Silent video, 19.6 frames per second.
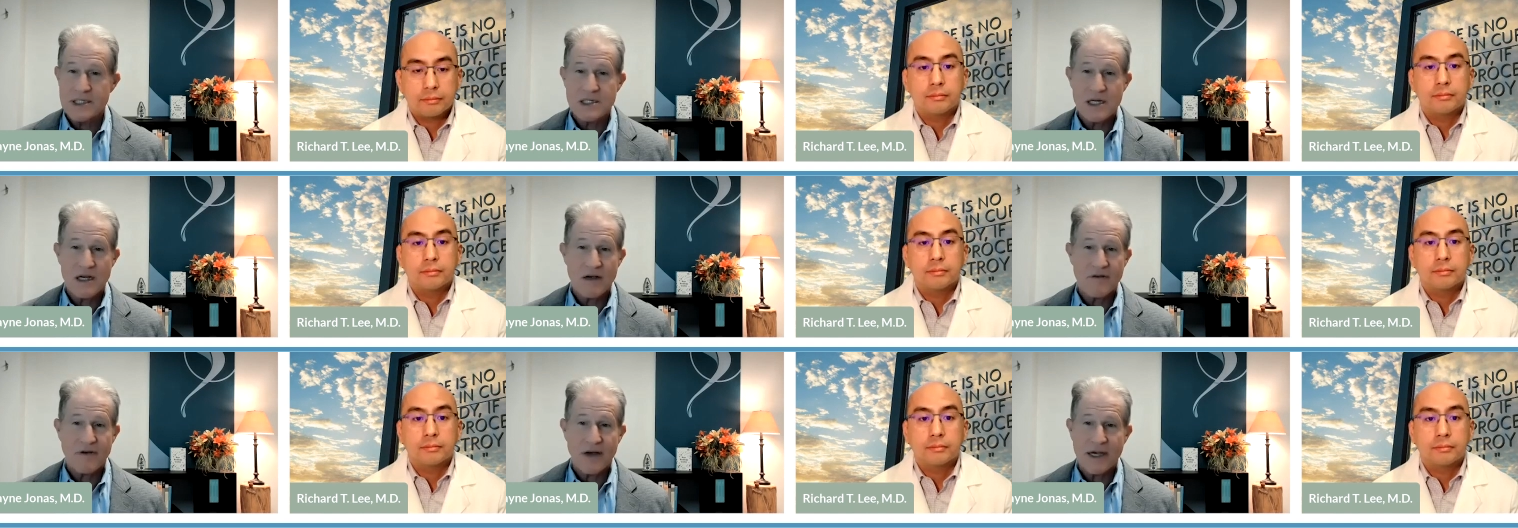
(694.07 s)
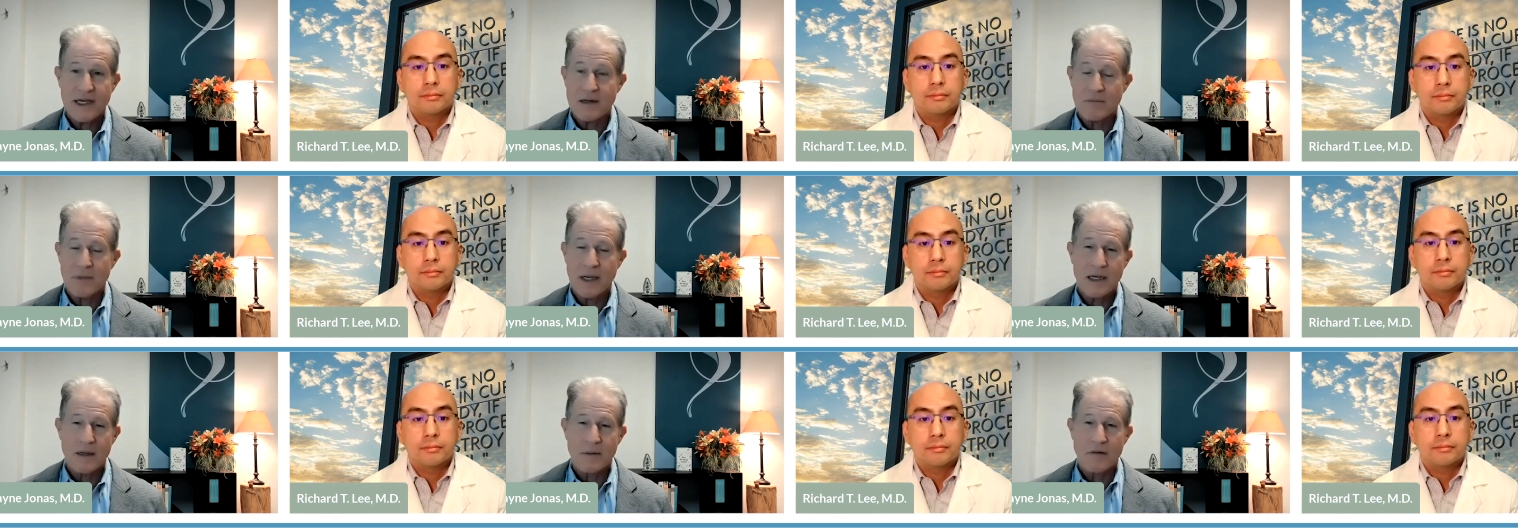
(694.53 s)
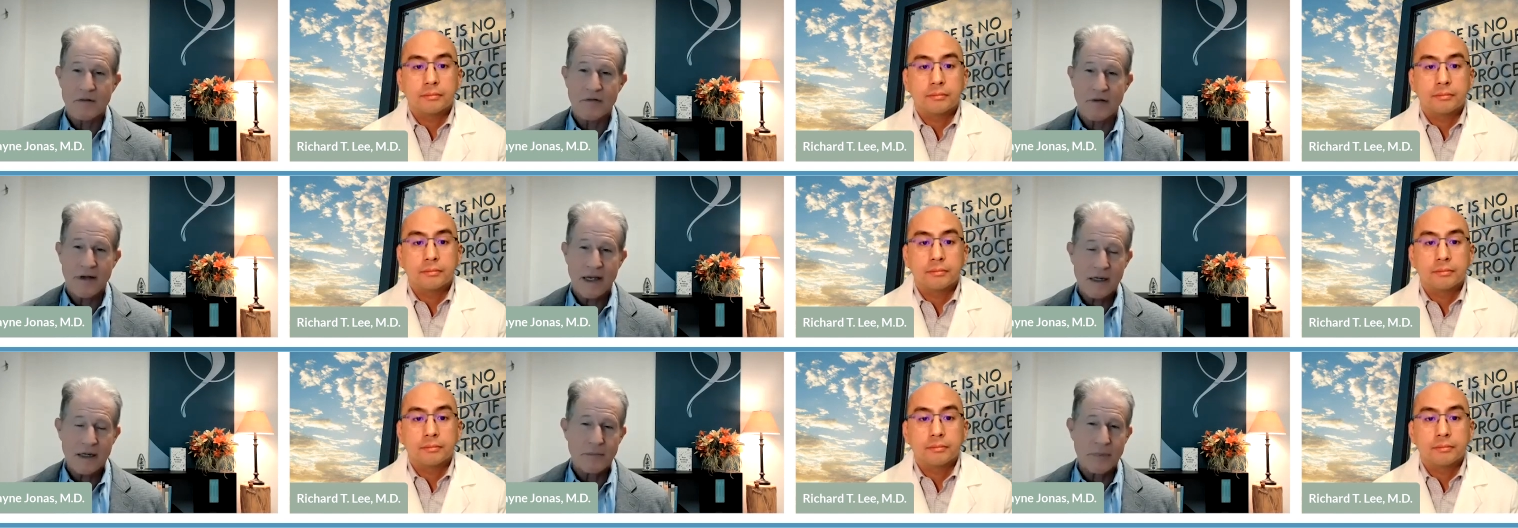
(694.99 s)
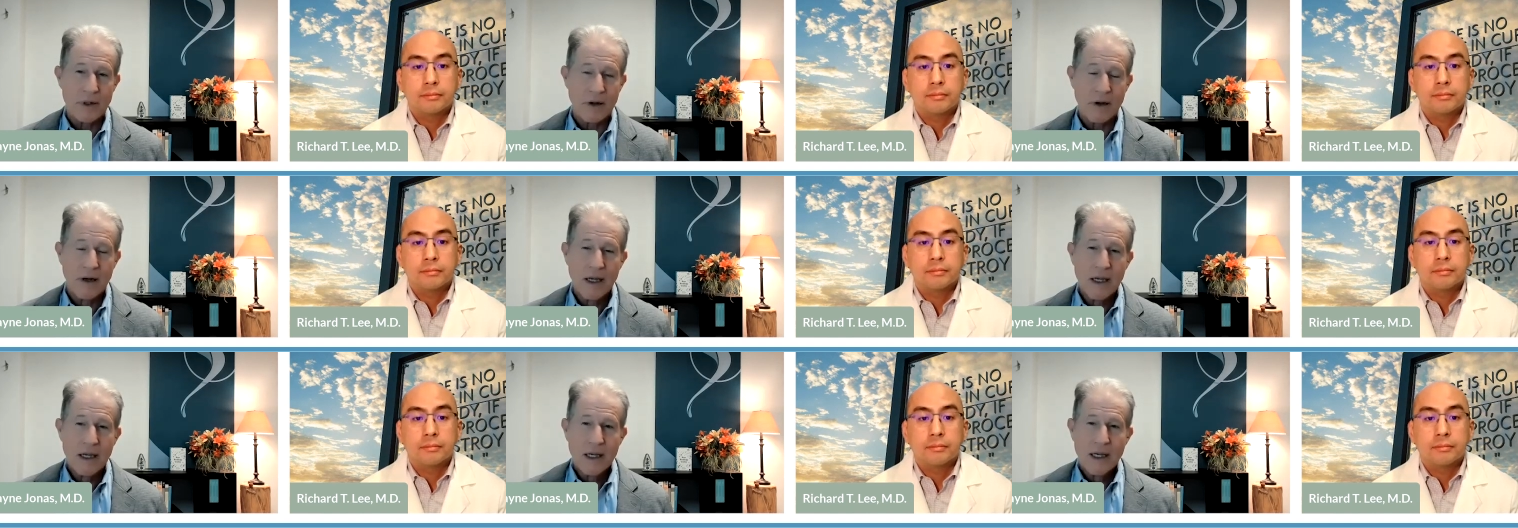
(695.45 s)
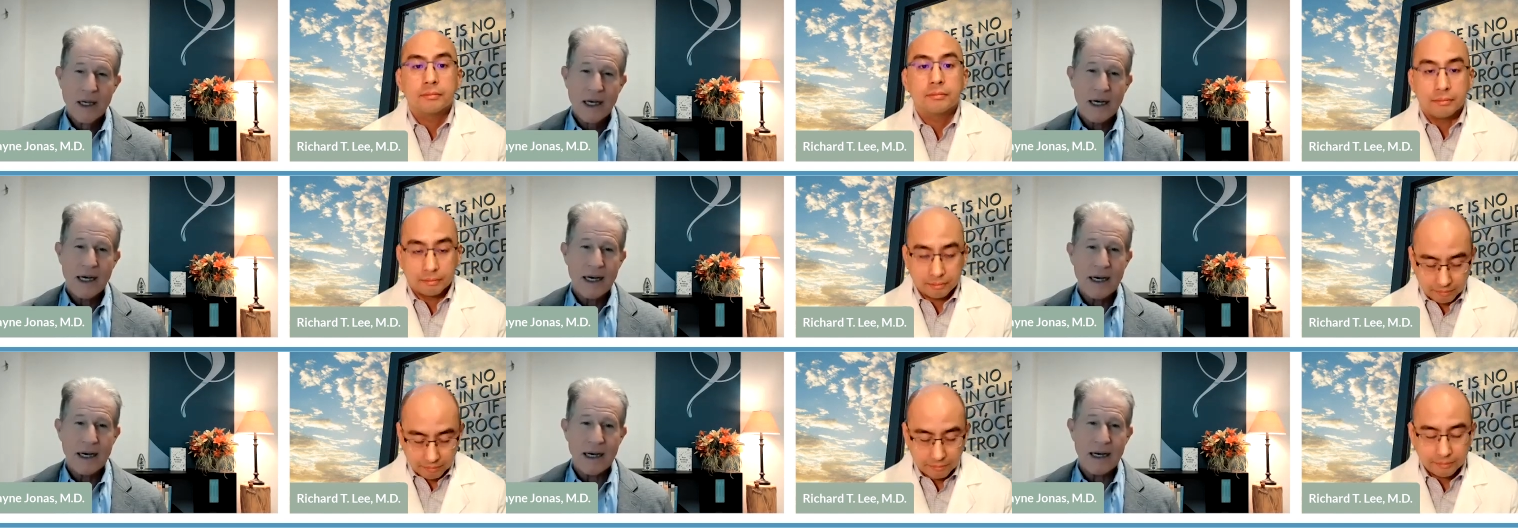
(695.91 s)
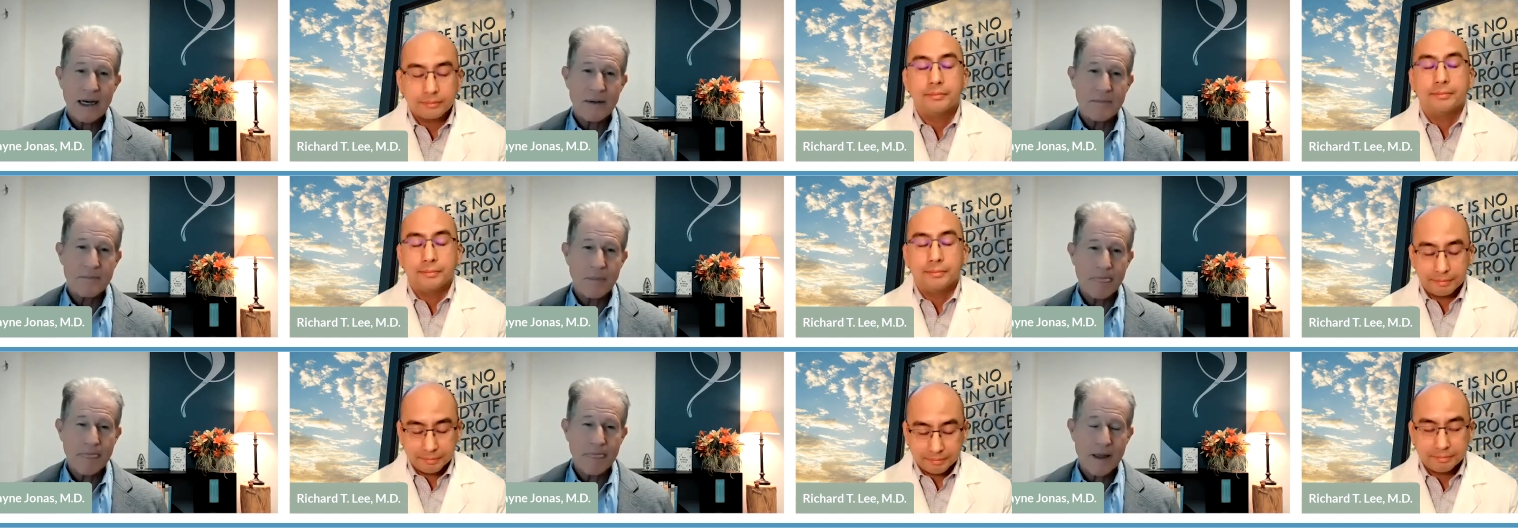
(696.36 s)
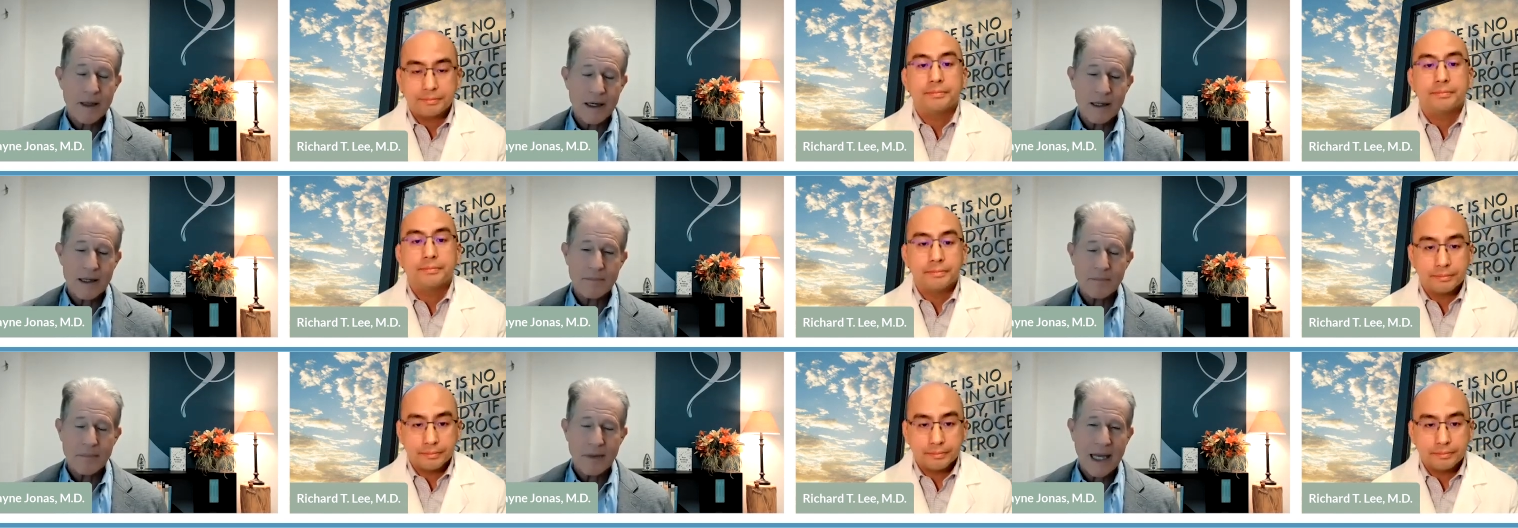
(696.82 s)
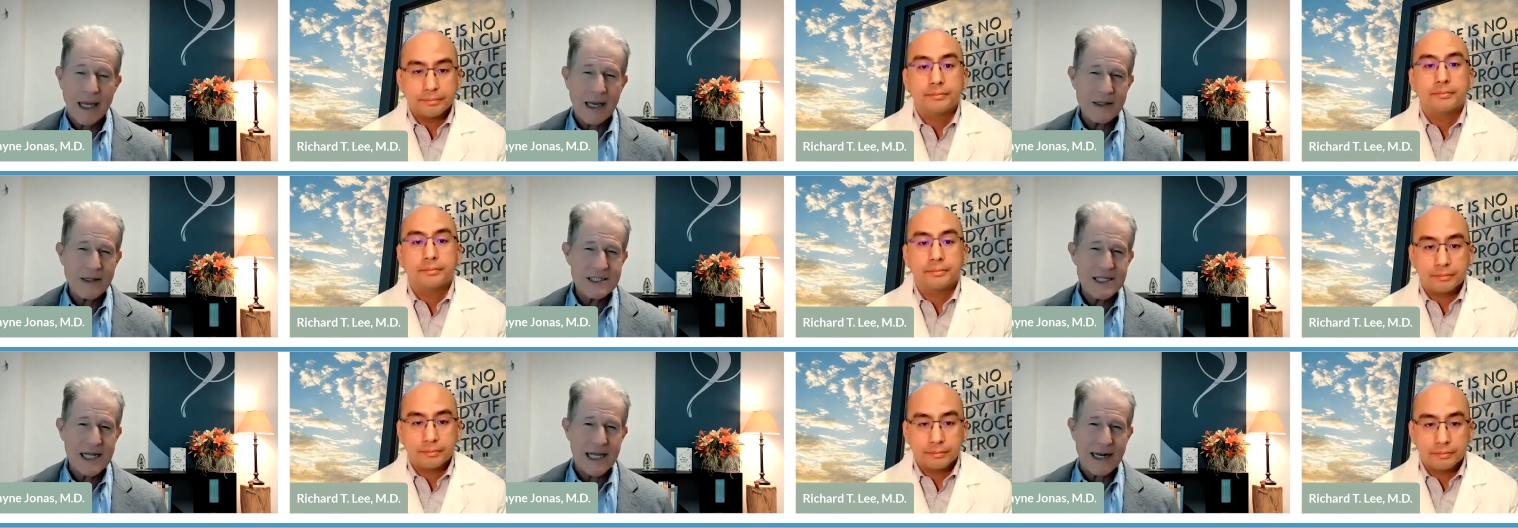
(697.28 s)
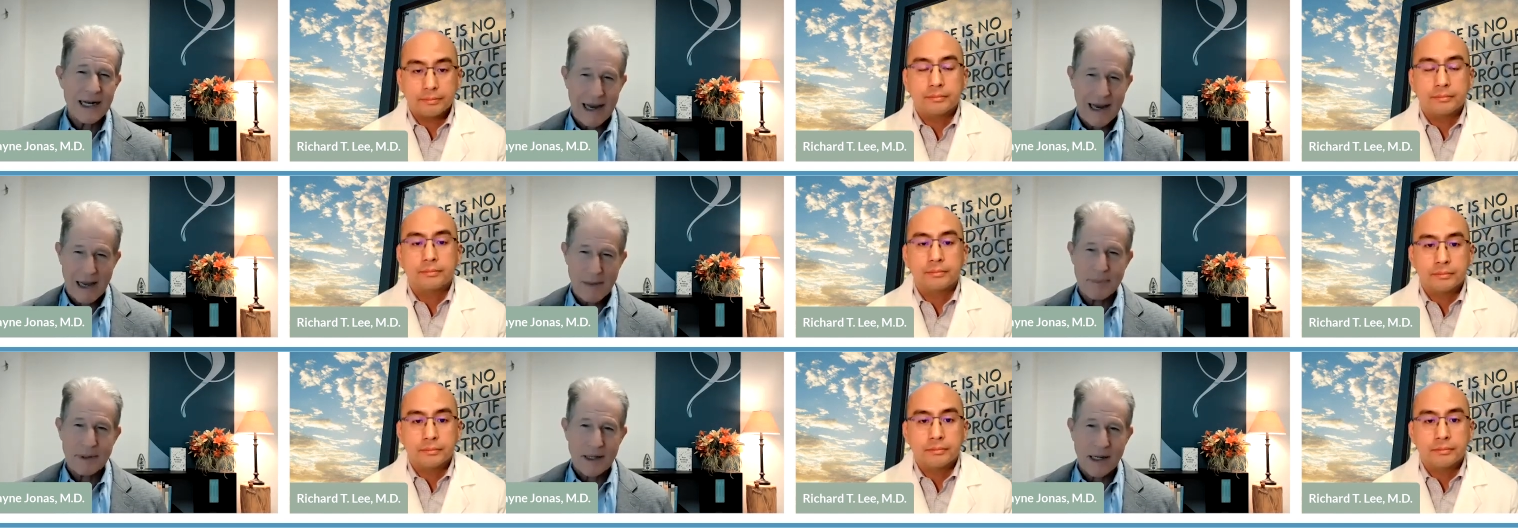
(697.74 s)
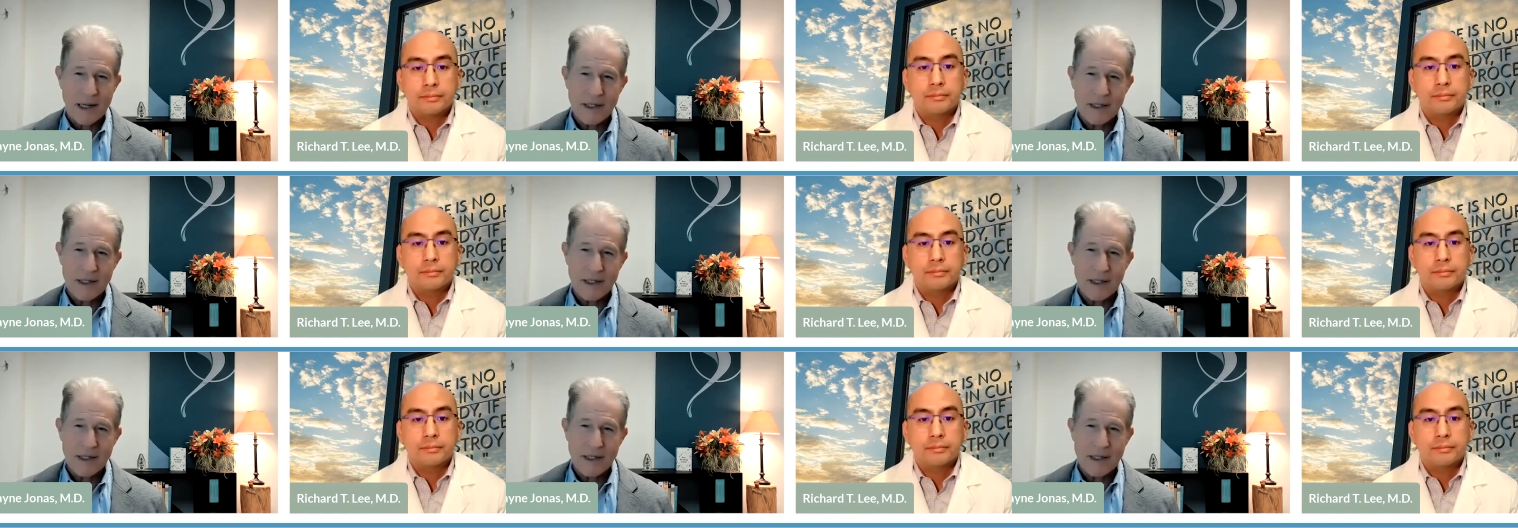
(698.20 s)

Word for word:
Speaker 1: me see if I can make them available. Um, uh, how does that happen?